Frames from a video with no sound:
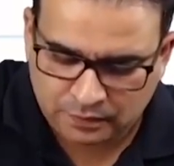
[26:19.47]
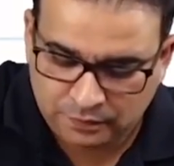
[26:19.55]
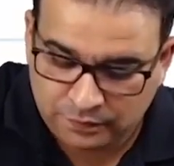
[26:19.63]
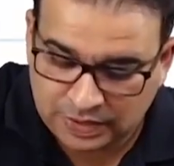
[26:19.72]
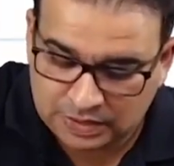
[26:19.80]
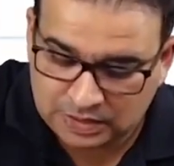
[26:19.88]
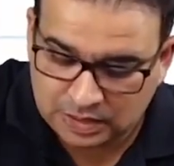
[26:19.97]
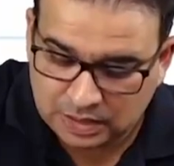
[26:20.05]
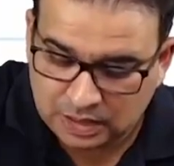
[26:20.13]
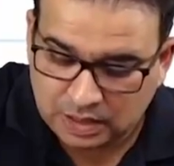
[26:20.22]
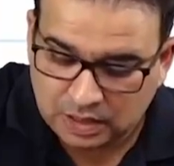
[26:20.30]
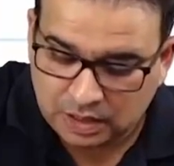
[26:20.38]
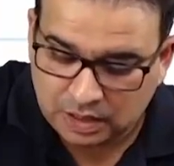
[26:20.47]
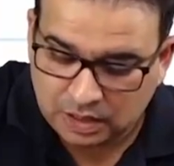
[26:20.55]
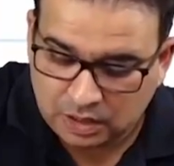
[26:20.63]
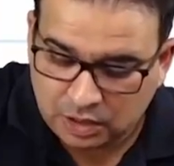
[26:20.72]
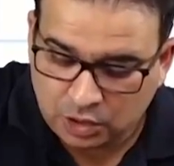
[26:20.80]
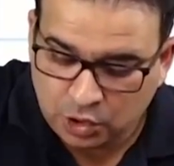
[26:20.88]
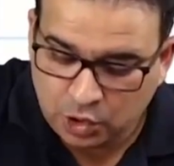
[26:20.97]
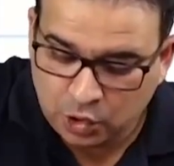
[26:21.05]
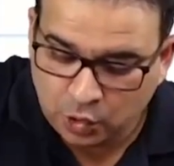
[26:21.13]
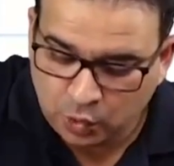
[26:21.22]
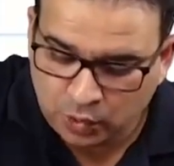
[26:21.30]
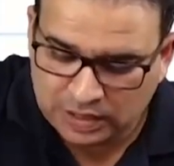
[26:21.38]
with
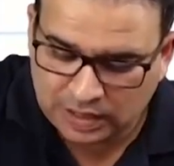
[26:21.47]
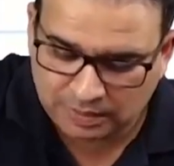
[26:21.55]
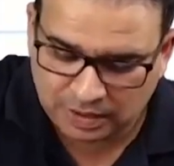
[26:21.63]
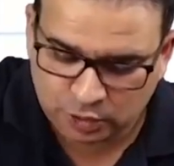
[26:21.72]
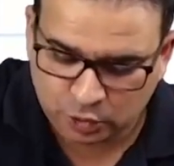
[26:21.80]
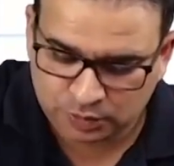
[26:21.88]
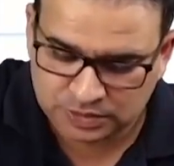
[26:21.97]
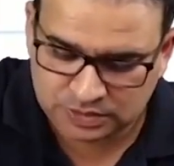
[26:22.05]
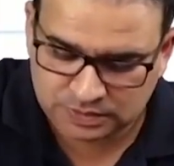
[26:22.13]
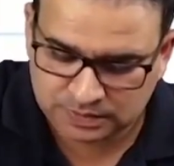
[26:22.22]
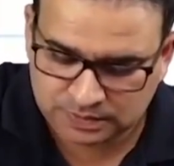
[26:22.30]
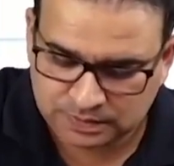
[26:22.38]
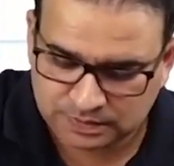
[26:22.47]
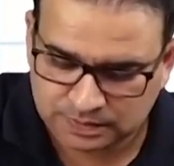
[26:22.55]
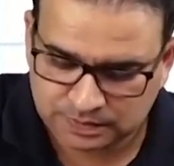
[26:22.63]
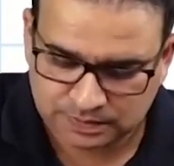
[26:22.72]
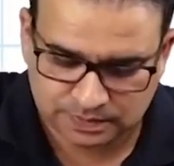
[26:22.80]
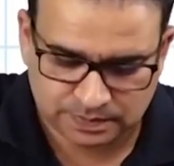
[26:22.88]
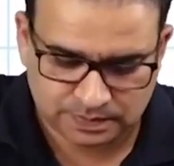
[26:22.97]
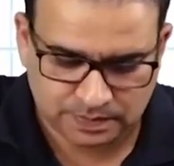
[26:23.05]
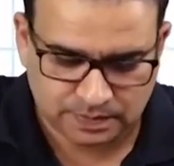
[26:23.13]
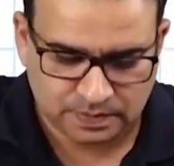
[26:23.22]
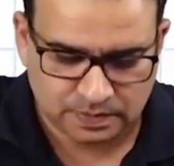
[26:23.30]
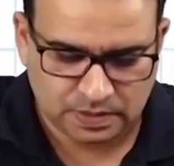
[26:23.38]
no dermatomes.
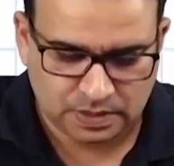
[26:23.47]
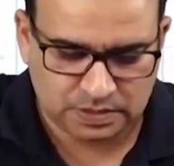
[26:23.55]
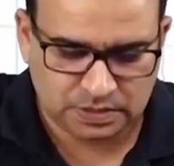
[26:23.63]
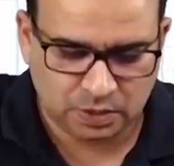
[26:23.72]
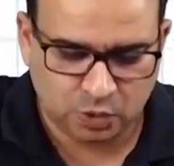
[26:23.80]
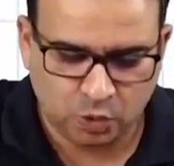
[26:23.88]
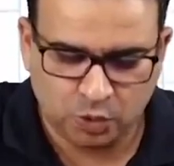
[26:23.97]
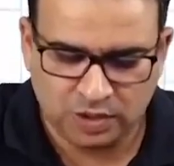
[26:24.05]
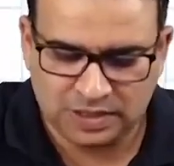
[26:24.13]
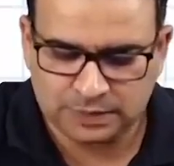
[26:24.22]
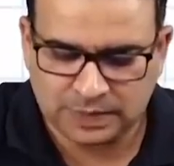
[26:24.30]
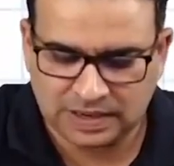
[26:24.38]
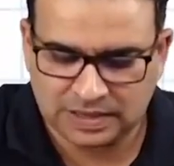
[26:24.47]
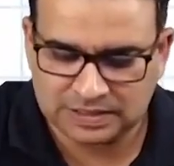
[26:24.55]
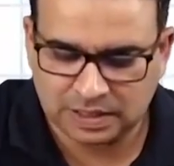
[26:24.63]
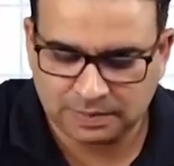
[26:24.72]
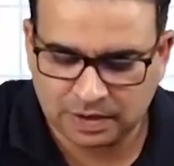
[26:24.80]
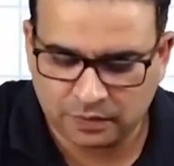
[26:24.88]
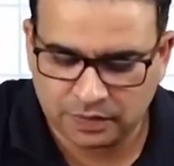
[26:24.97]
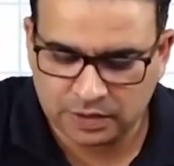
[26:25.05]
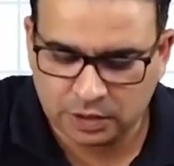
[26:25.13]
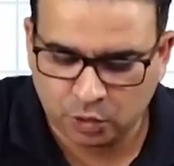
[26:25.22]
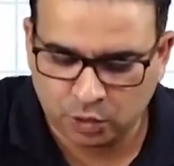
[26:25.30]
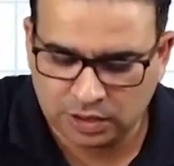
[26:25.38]
It's the only spinal segment with
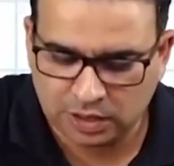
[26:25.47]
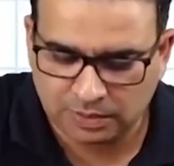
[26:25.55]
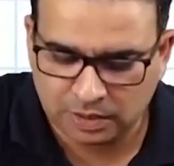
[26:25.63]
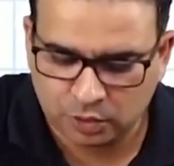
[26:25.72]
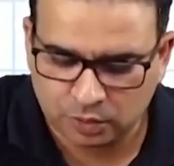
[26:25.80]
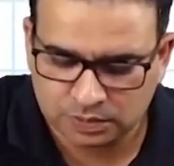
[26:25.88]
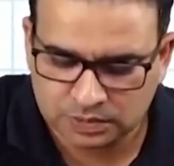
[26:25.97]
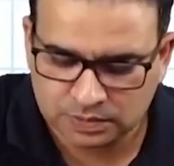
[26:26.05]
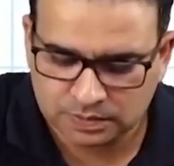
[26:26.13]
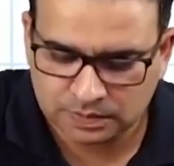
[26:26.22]
no dermatomes.